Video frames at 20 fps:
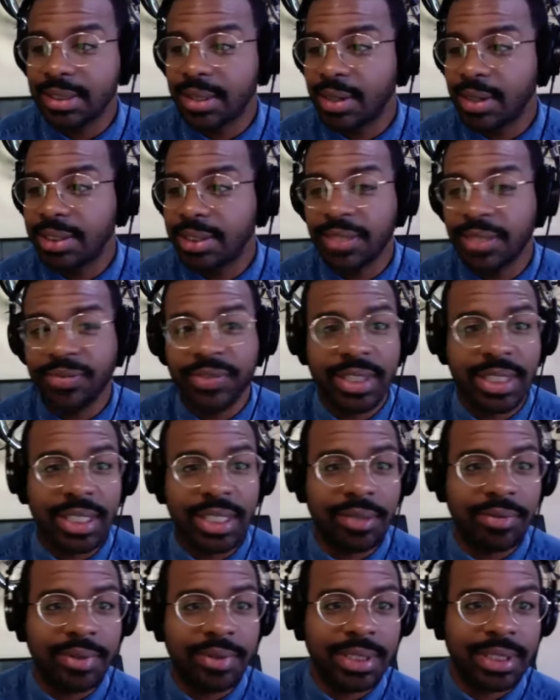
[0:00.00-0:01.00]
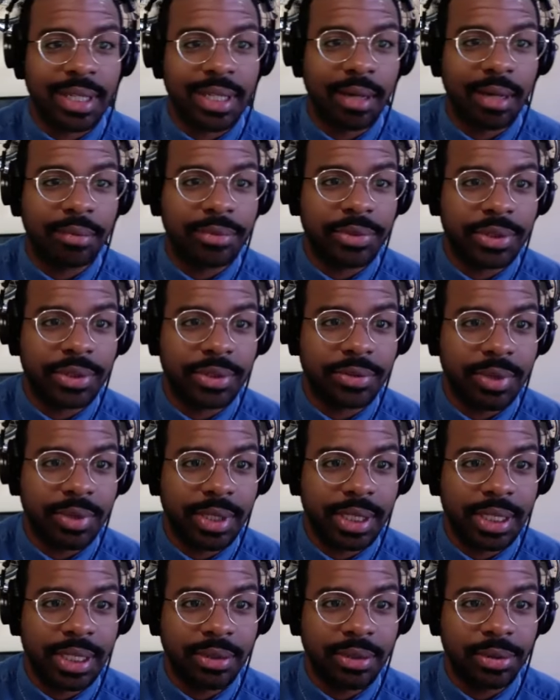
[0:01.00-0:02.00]
are different here when it comes to
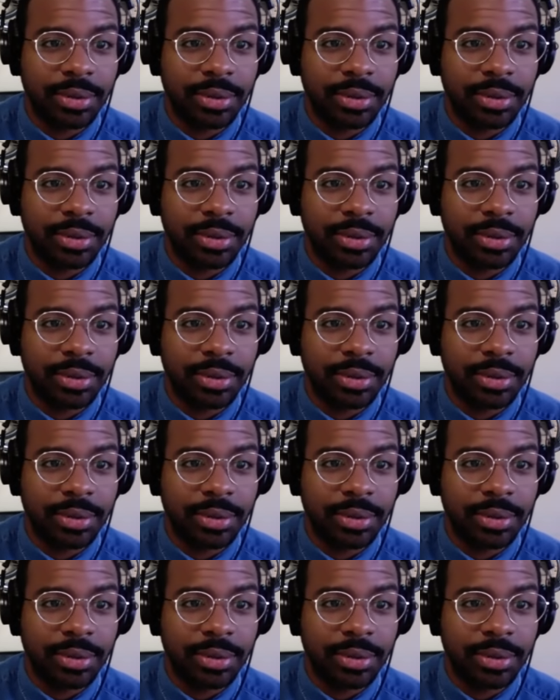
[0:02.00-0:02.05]
uh,